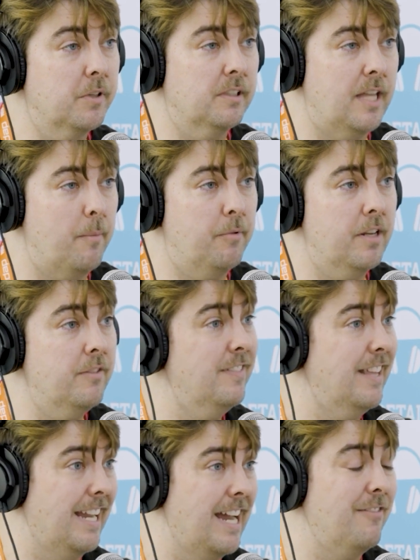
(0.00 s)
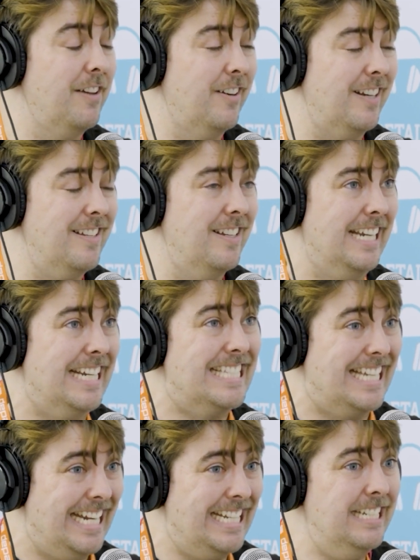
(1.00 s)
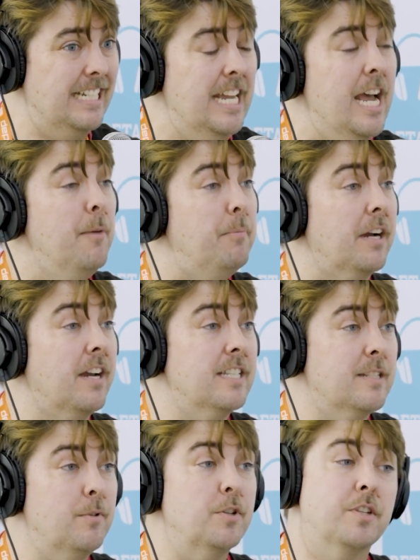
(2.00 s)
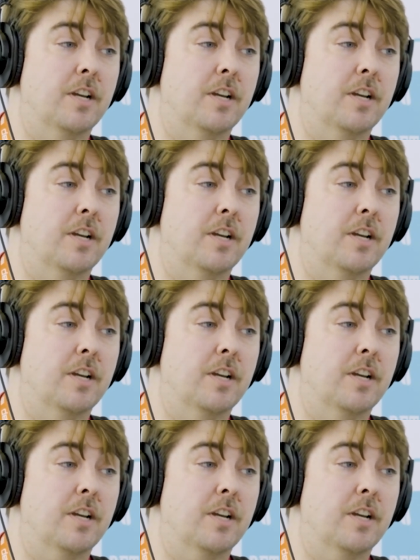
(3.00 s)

collaborative, they got very excited. But customers